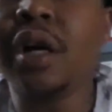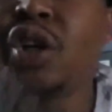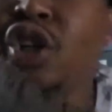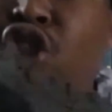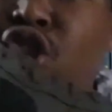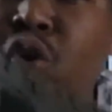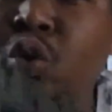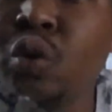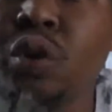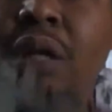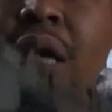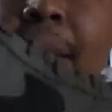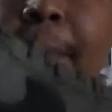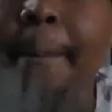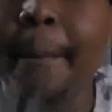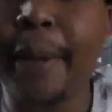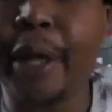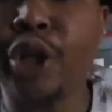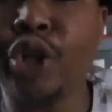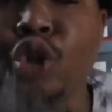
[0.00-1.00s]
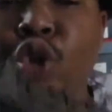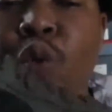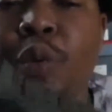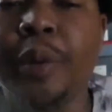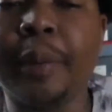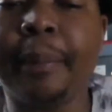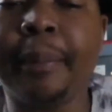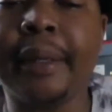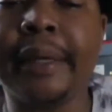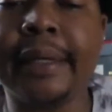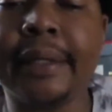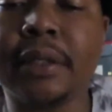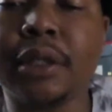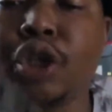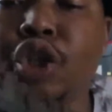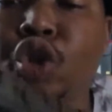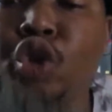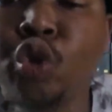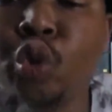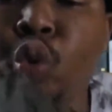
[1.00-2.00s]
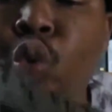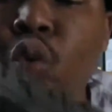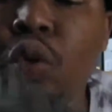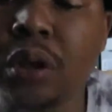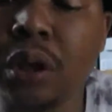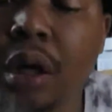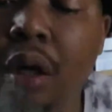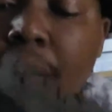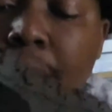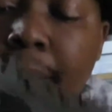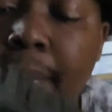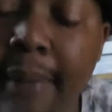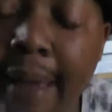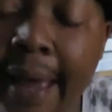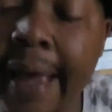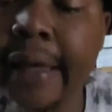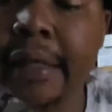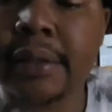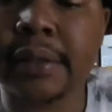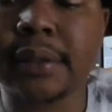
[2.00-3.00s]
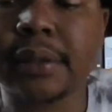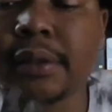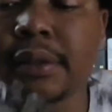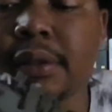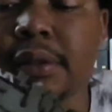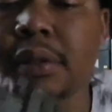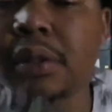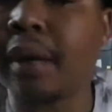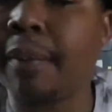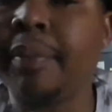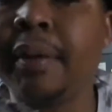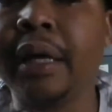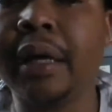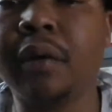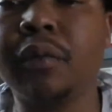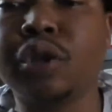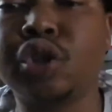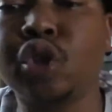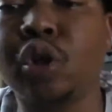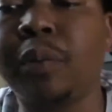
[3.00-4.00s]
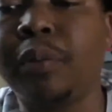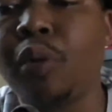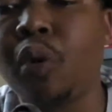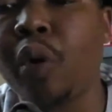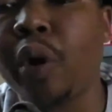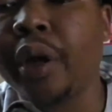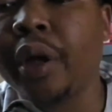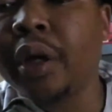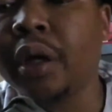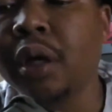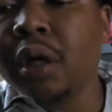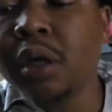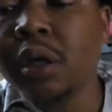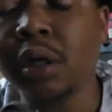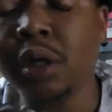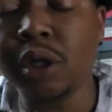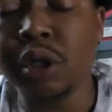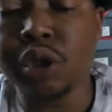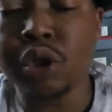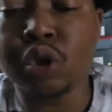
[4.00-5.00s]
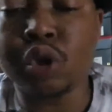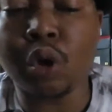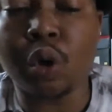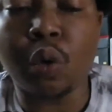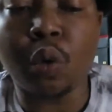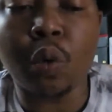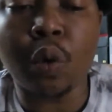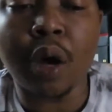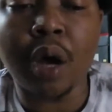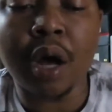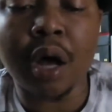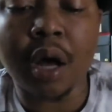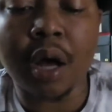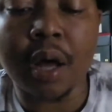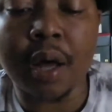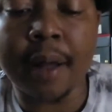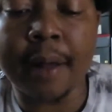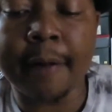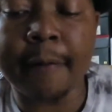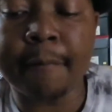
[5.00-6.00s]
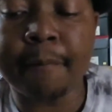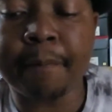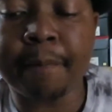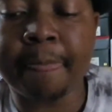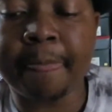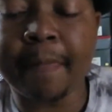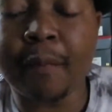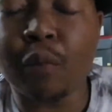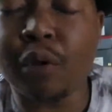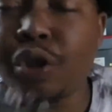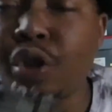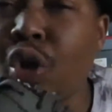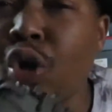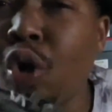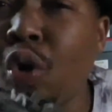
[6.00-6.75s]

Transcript: shoes are meant to be beat to the max. Stop playing with your boy. So with your